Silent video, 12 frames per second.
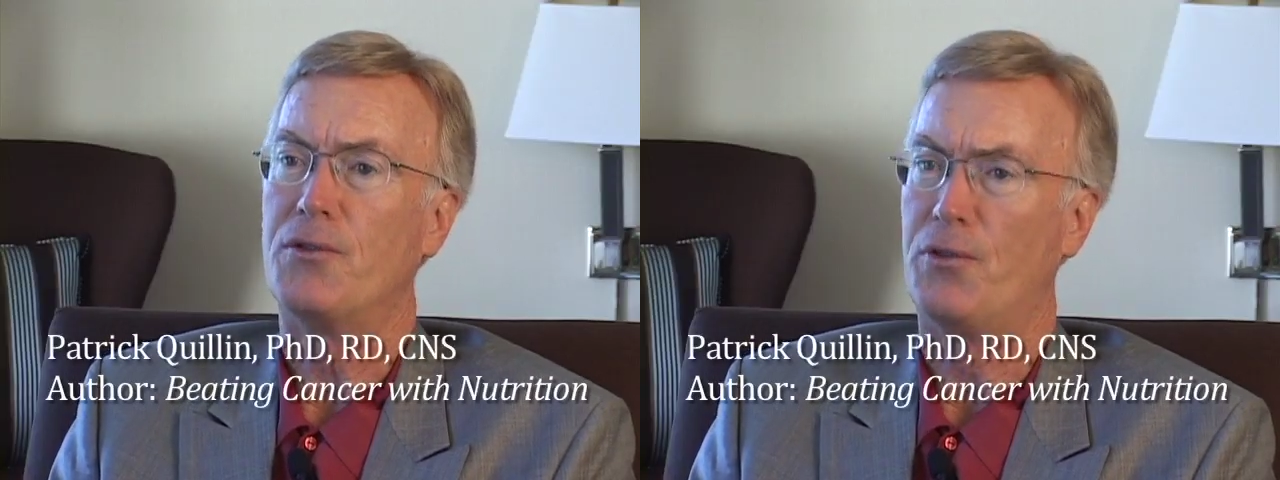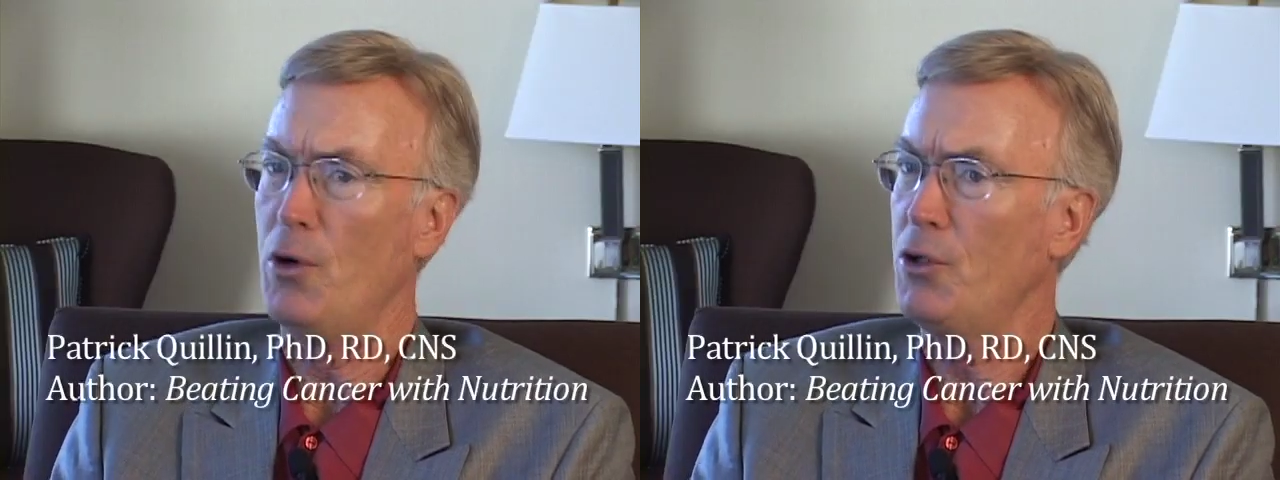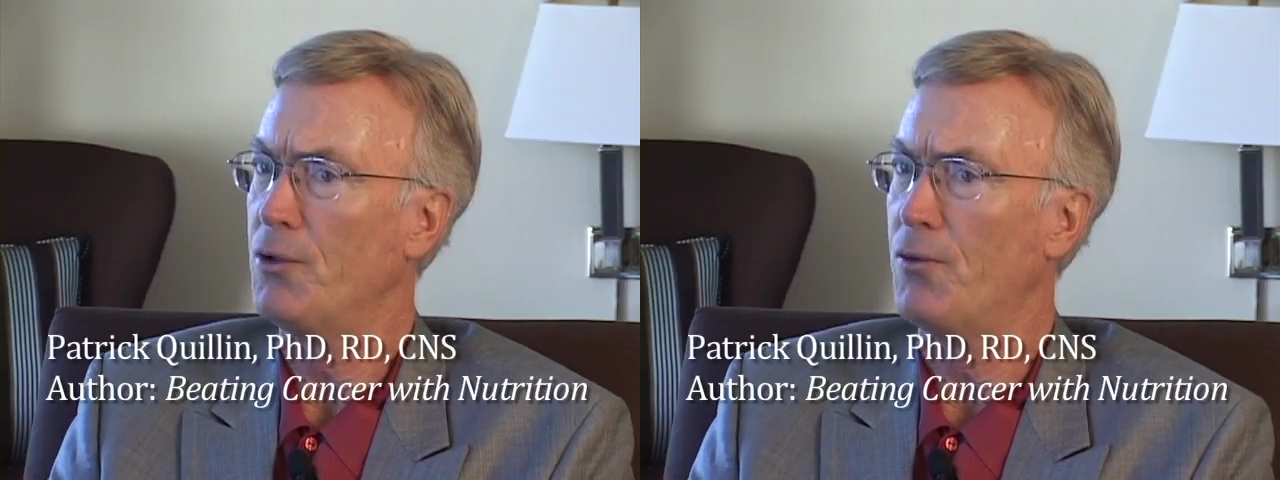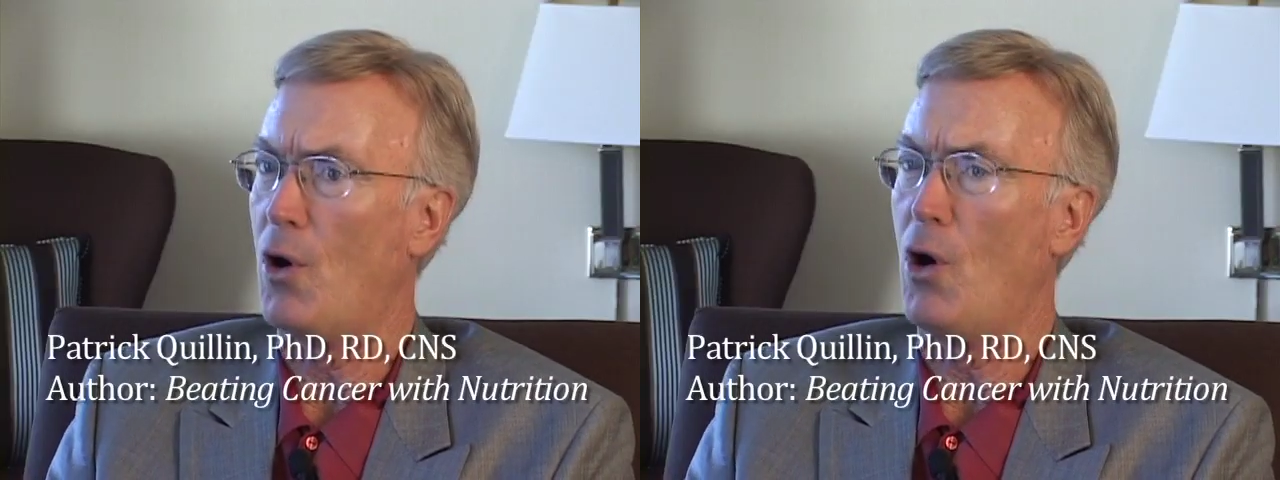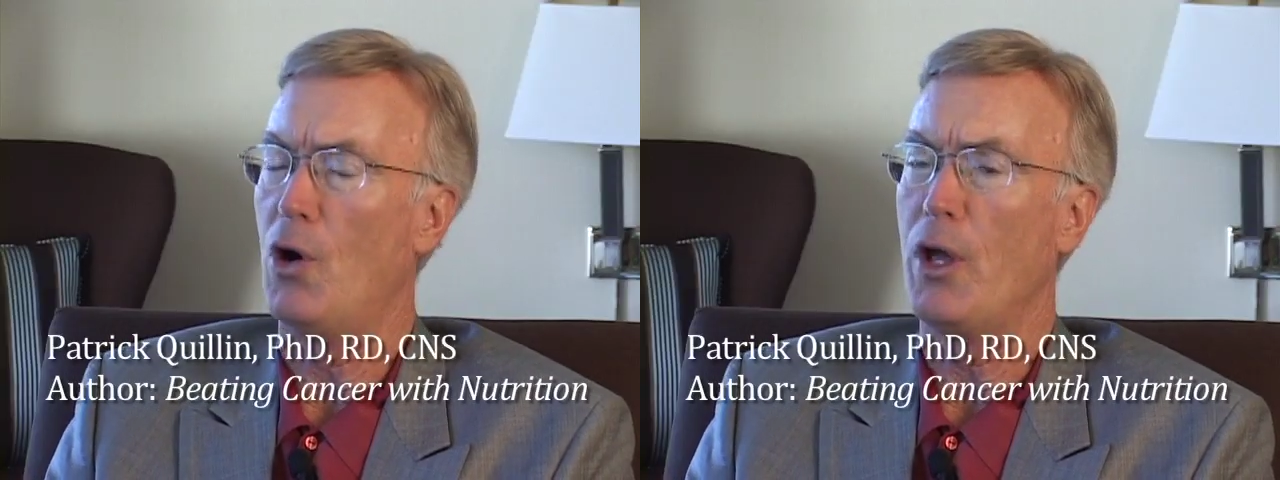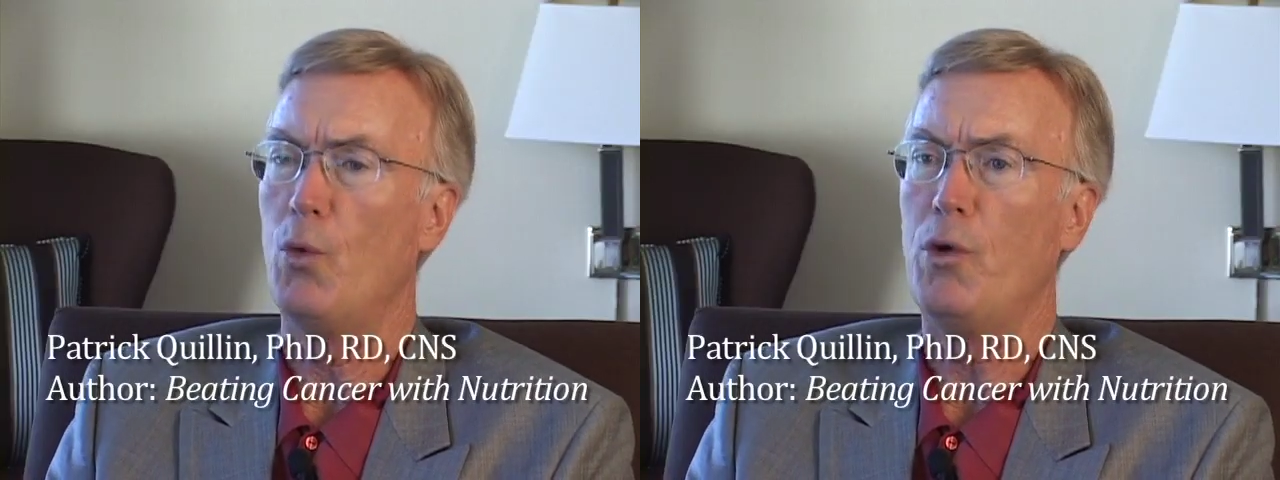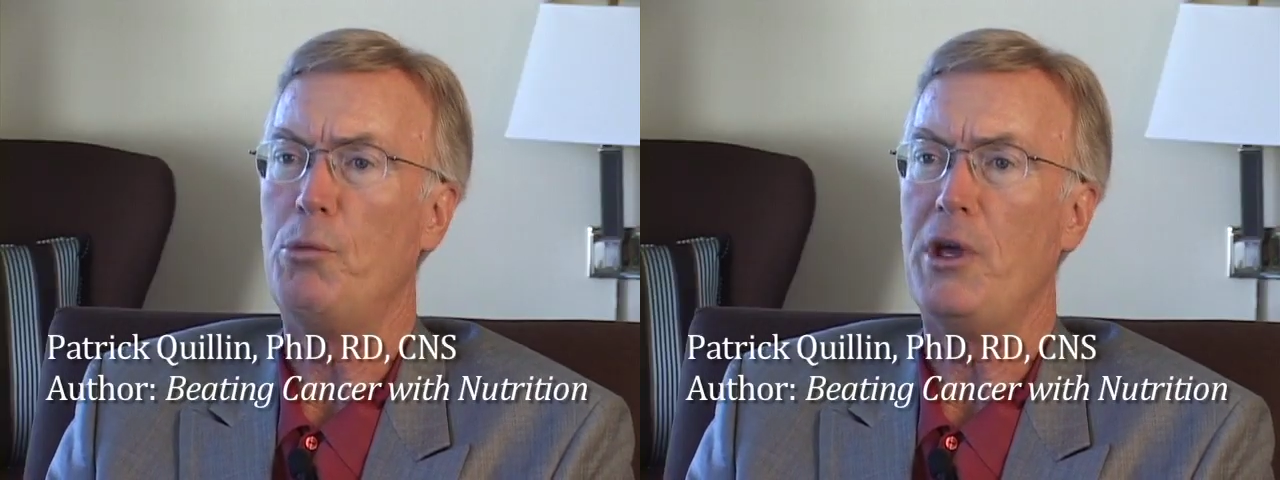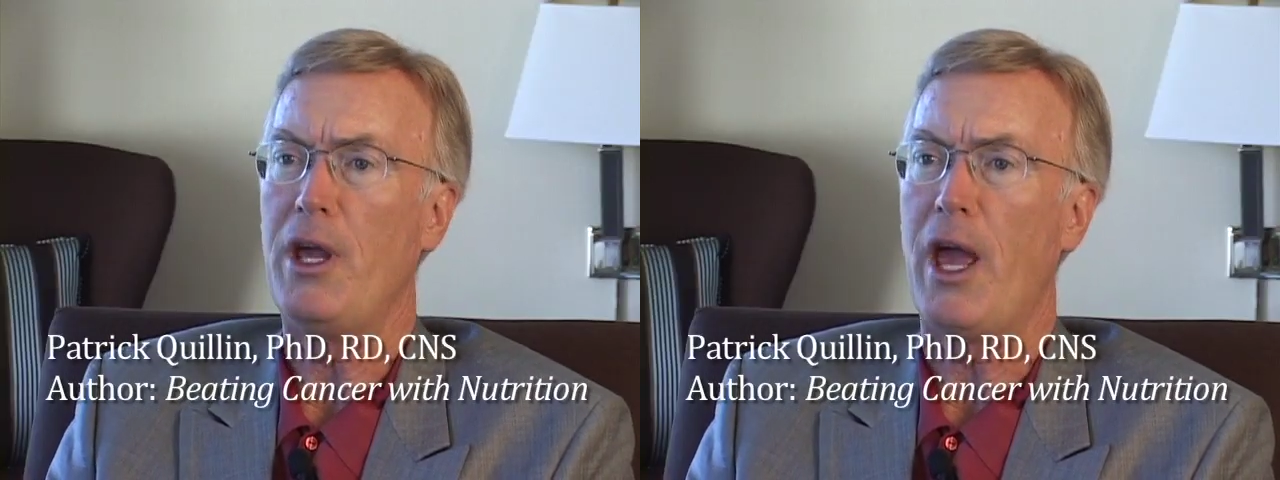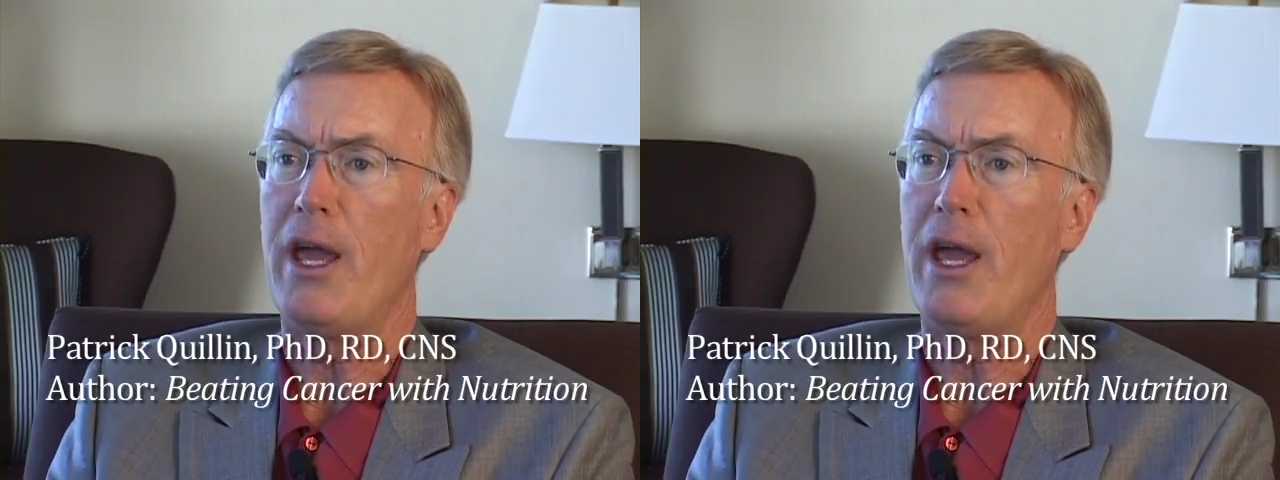First of all, it would be